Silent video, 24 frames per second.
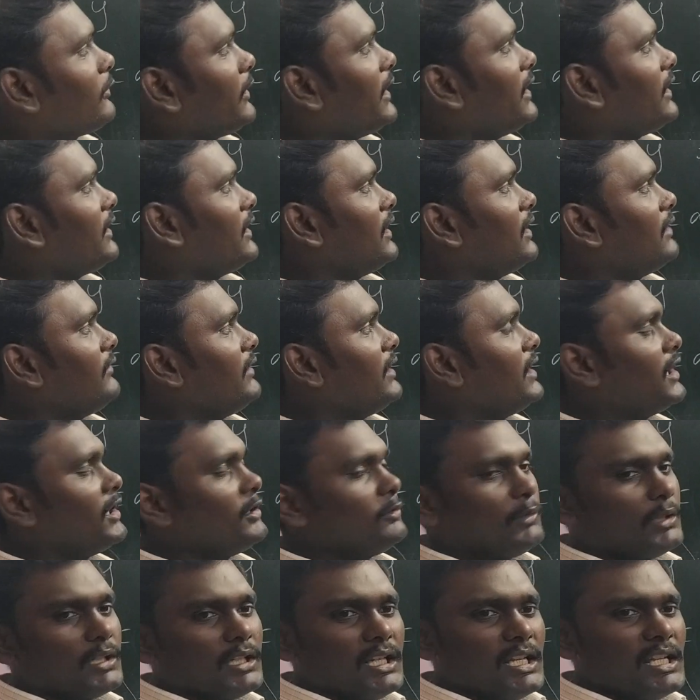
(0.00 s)
square here, we
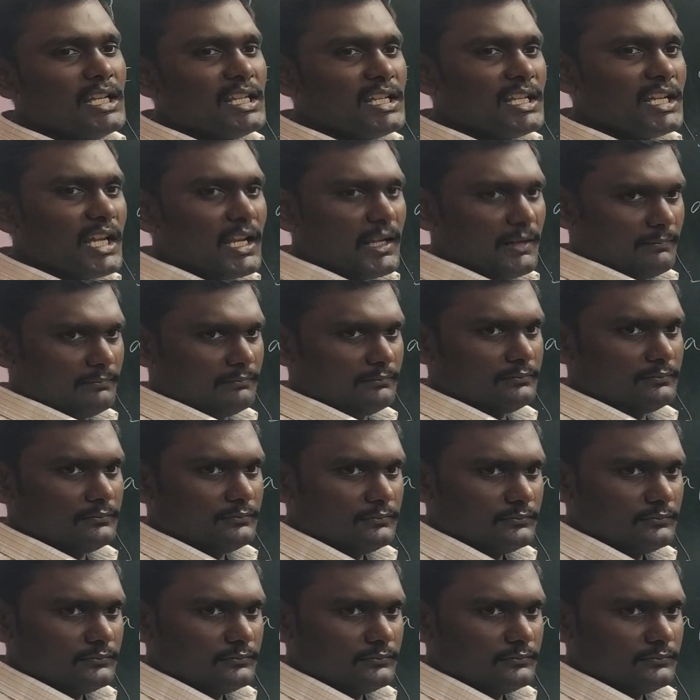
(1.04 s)
have only a.